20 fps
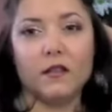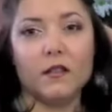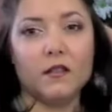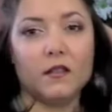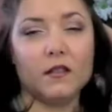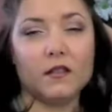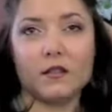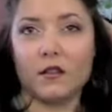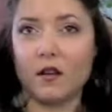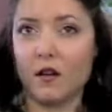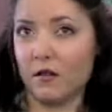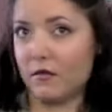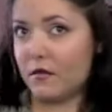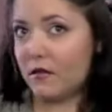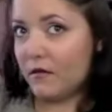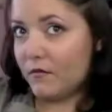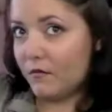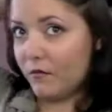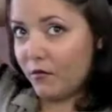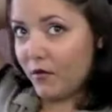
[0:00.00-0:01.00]
This
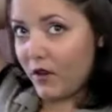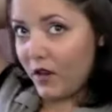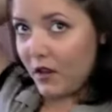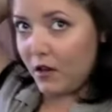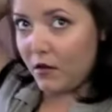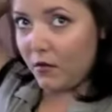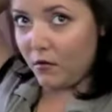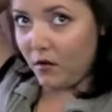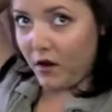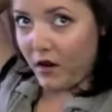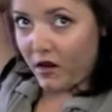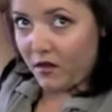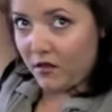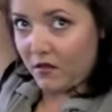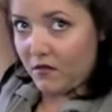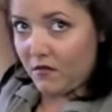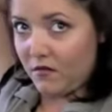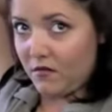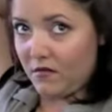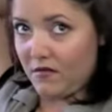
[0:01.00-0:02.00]
goes really quite
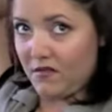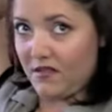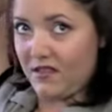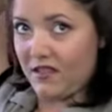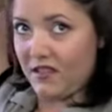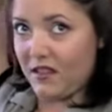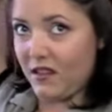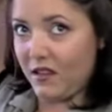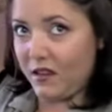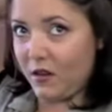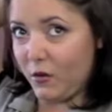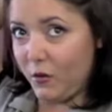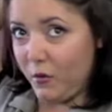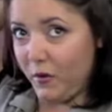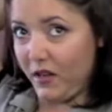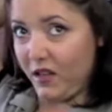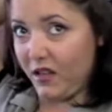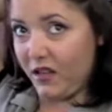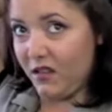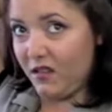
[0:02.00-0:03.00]

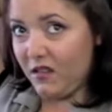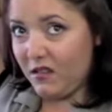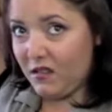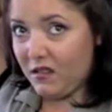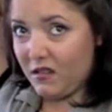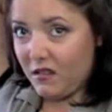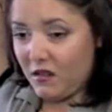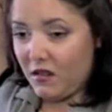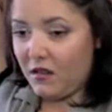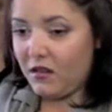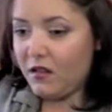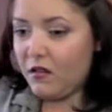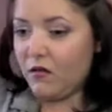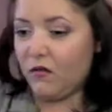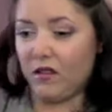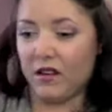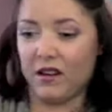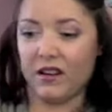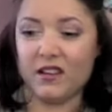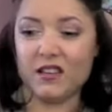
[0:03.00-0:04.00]
quick and
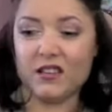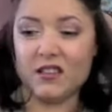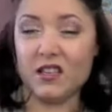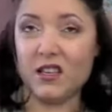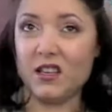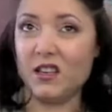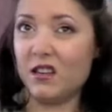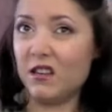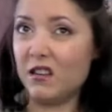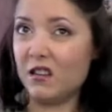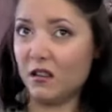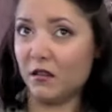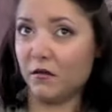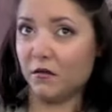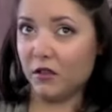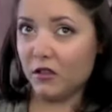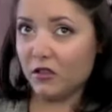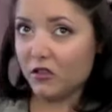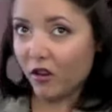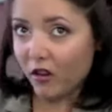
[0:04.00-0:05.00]
quite easy
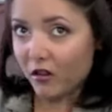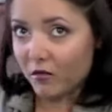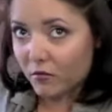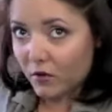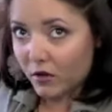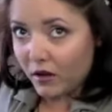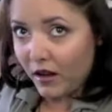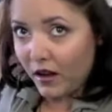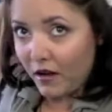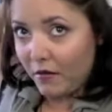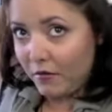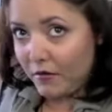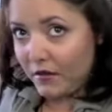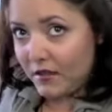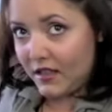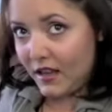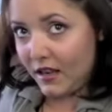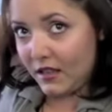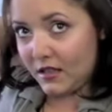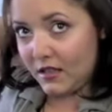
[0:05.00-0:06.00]
if you don't want to have
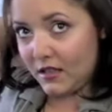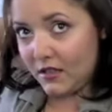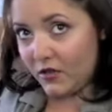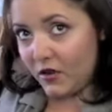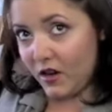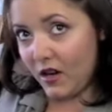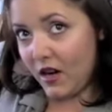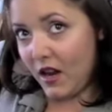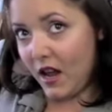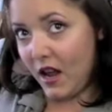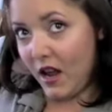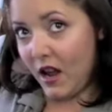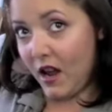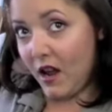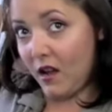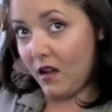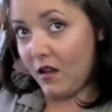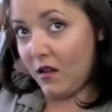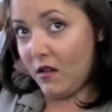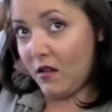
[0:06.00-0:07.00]
dead straight
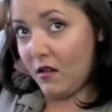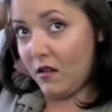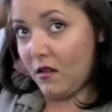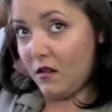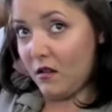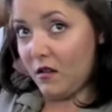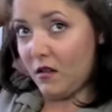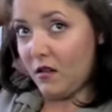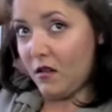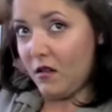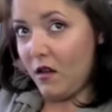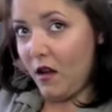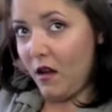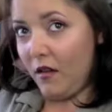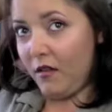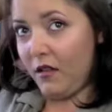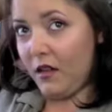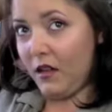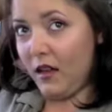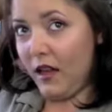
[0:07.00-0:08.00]
hair. I
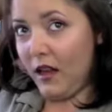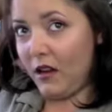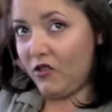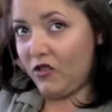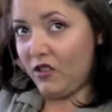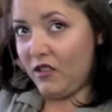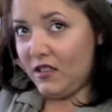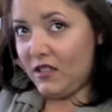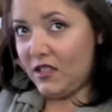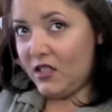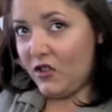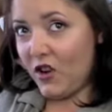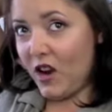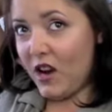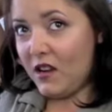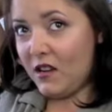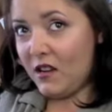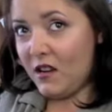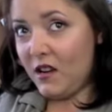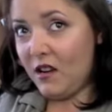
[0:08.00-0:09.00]
think actually
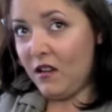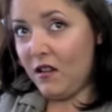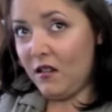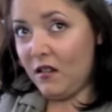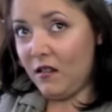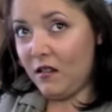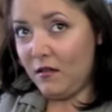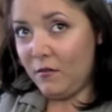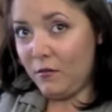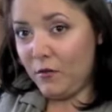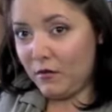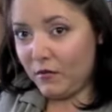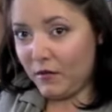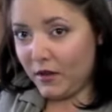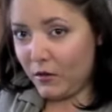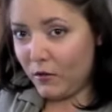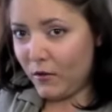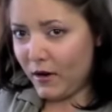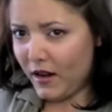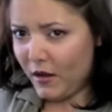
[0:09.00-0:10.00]
straightening will
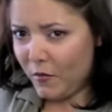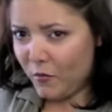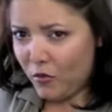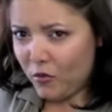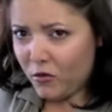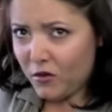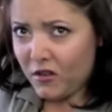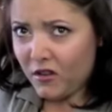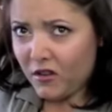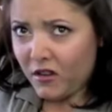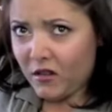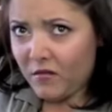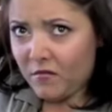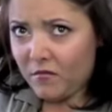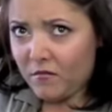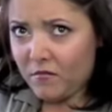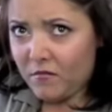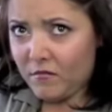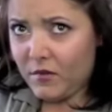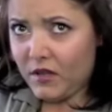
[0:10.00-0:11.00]
require more
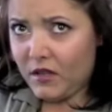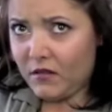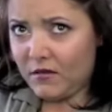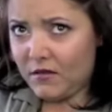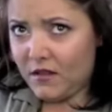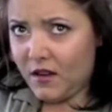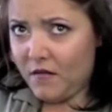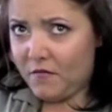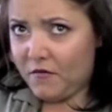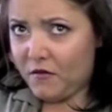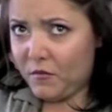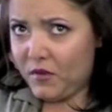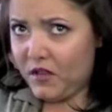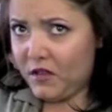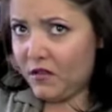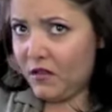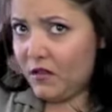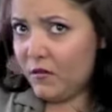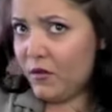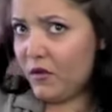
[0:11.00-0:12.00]
time because you have to be
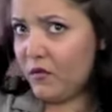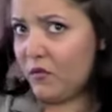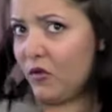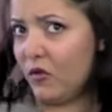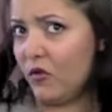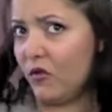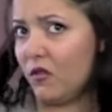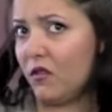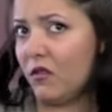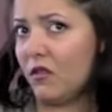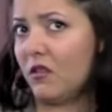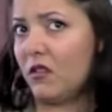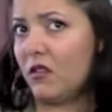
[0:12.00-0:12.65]
a little bit more